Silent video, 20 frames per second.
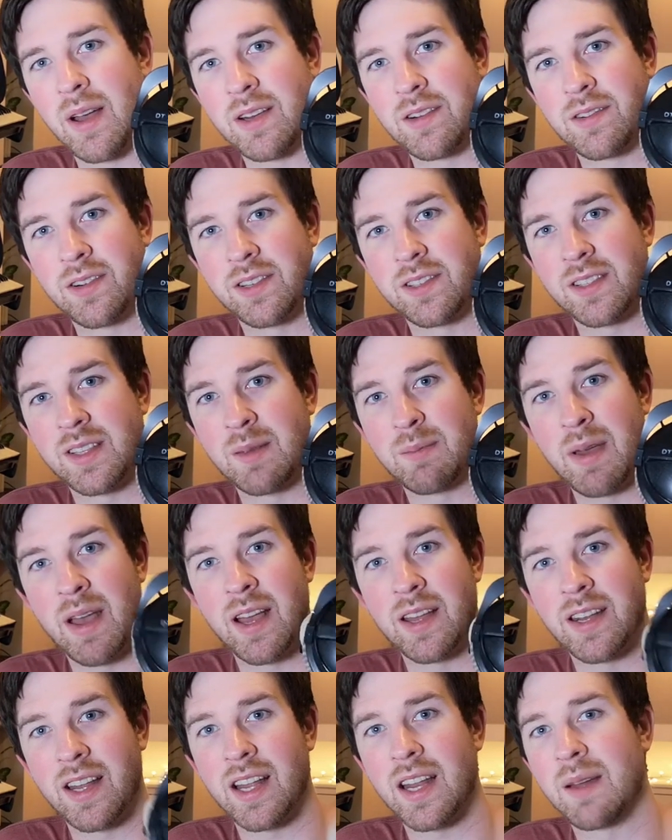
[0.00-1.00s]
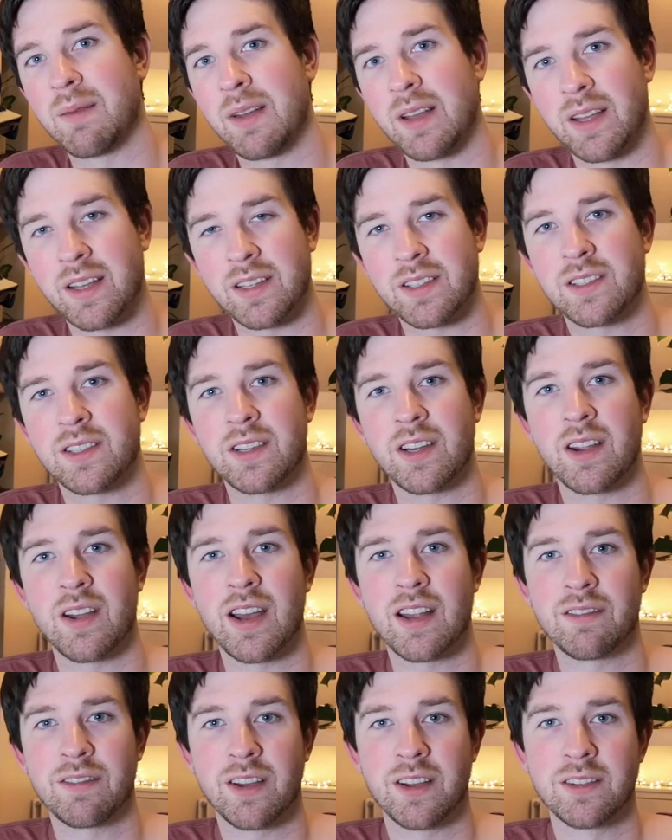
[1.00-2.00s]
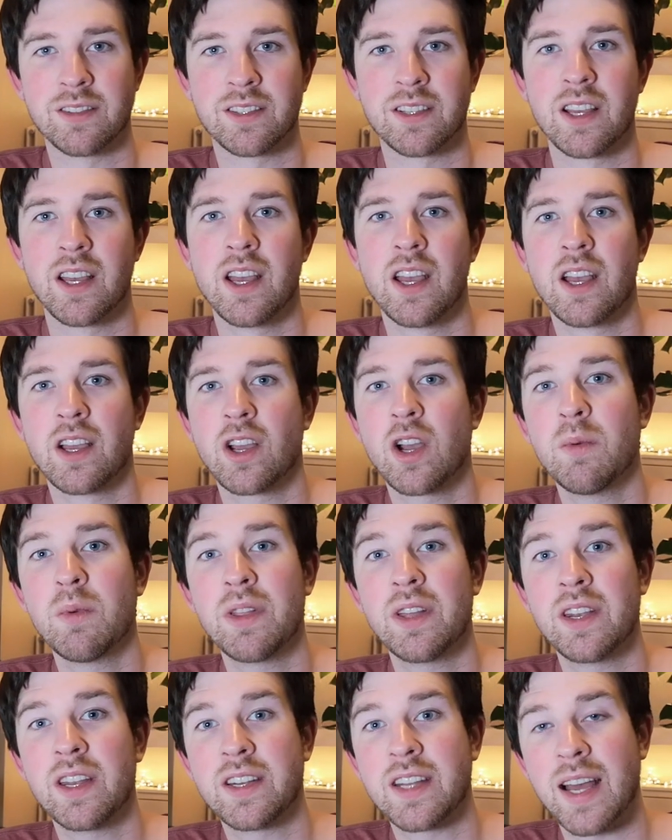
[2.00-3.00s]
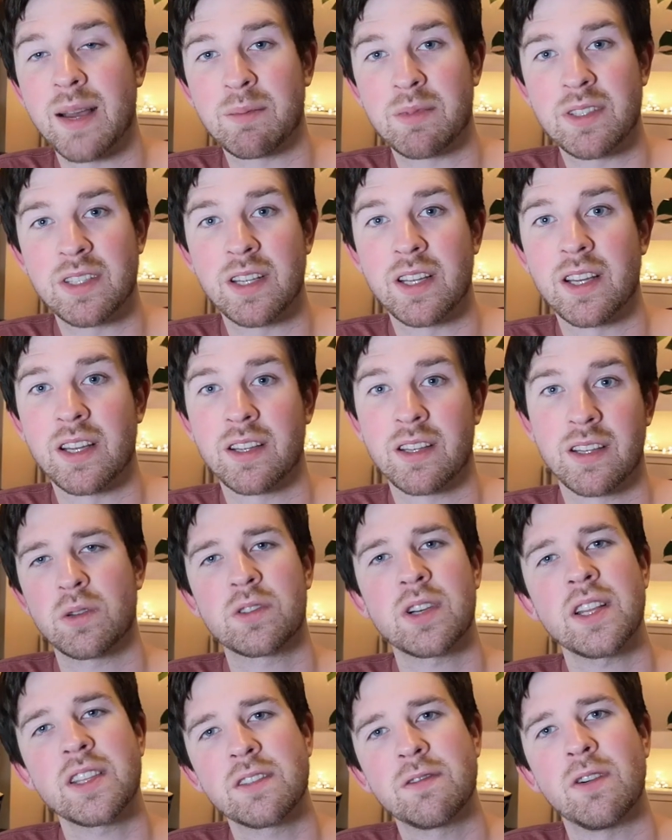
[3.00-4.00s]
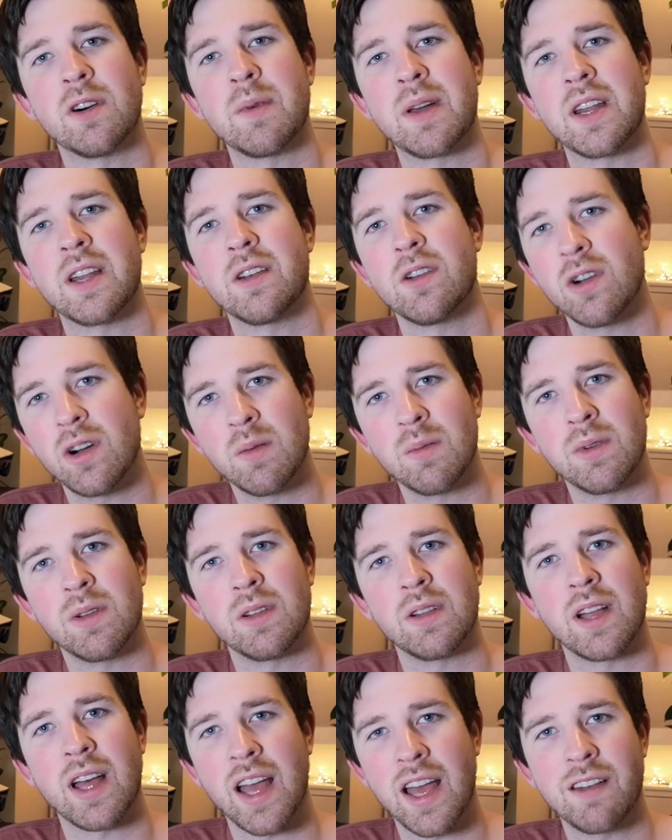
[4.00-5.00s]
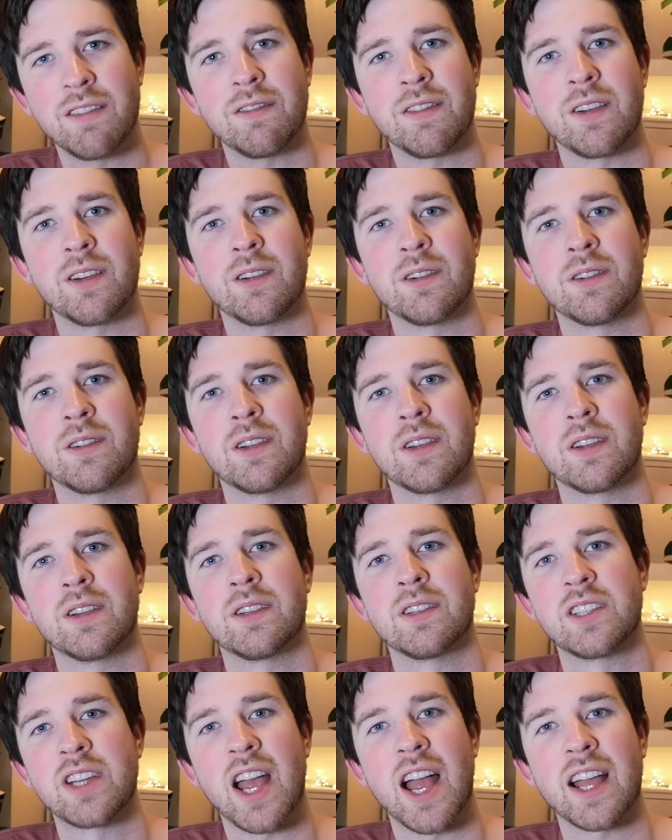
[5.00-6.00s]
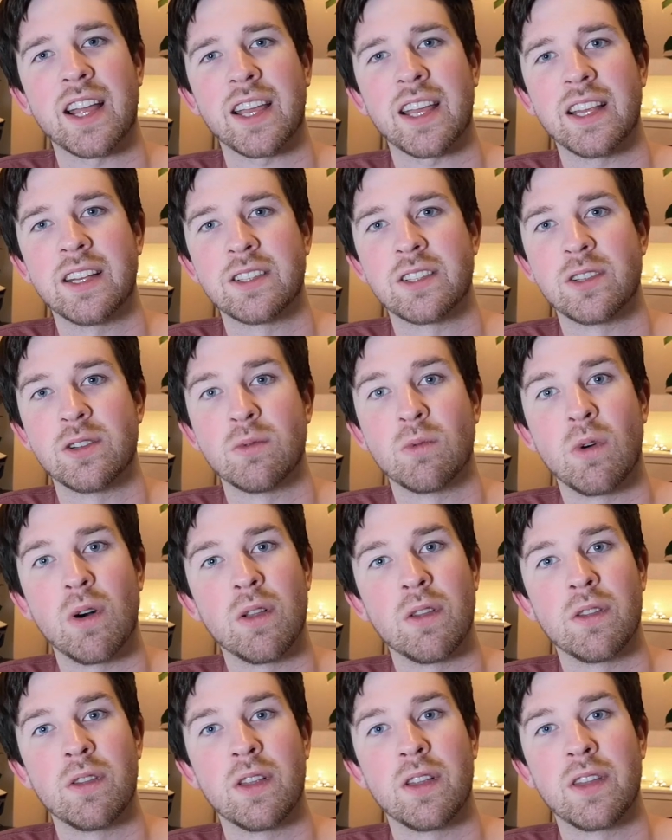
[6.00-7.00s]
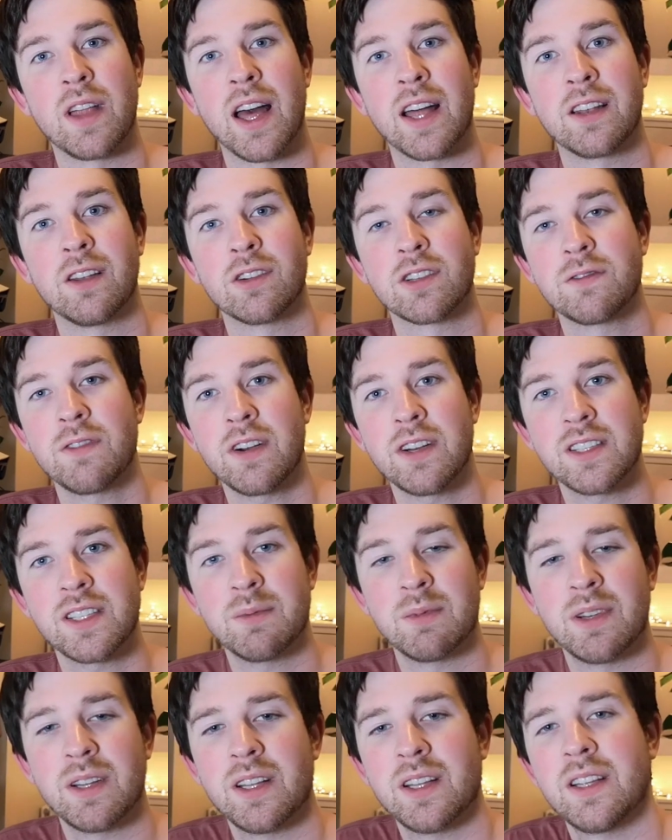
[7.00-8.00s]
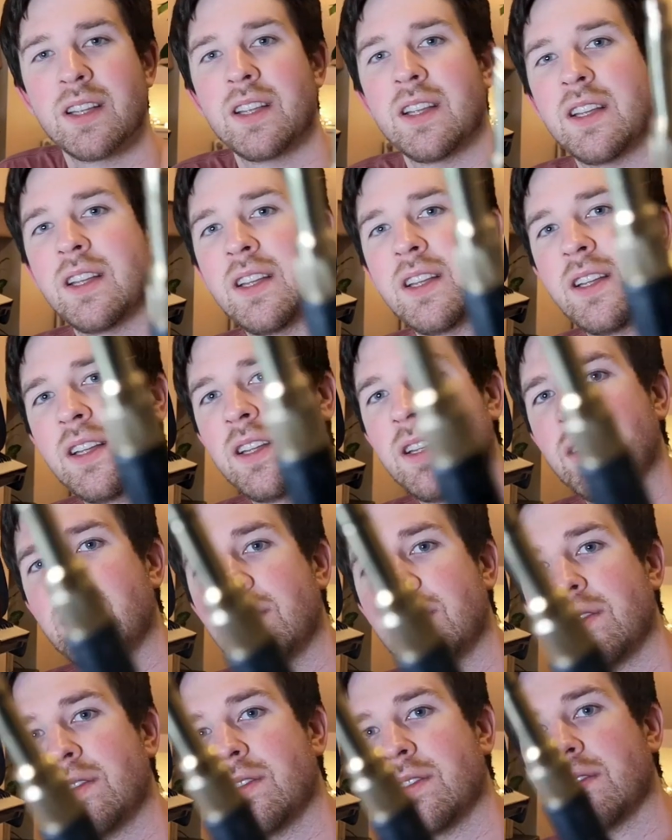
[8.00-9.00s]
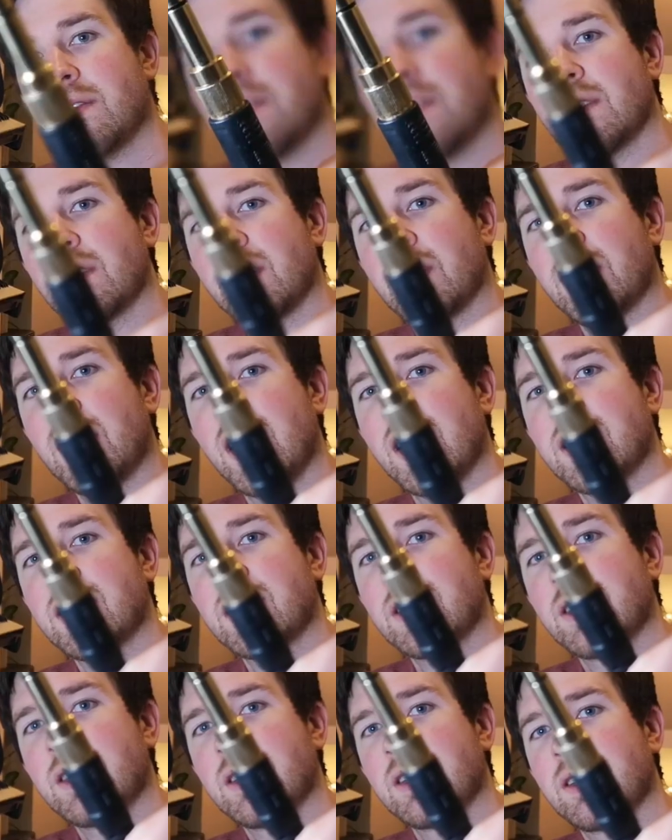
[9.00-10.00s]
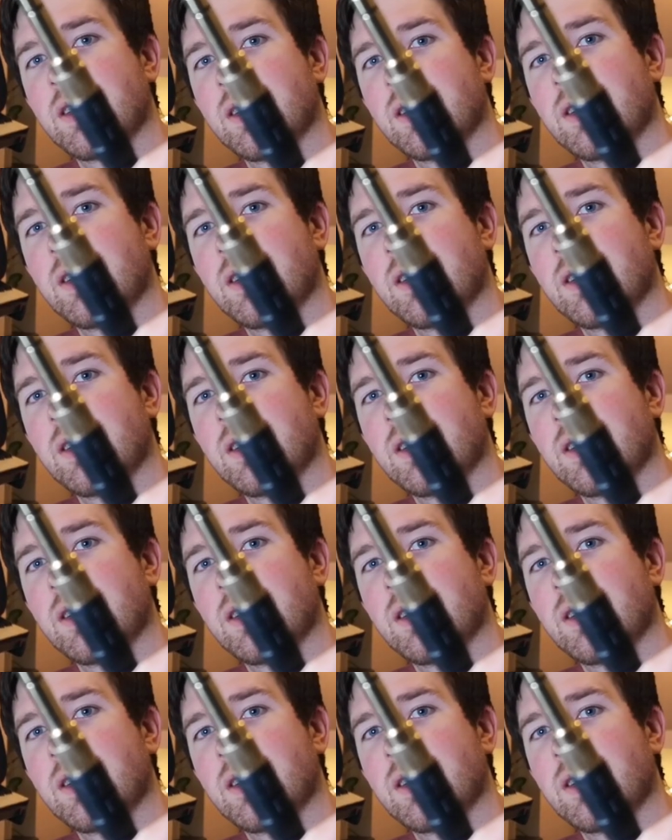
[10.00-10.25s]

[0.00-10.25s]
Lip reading: my trusty Beyerdynamic studio headphones, come with an adapter which will transform any normal headphone jack into one that looks very similar, if you look at that,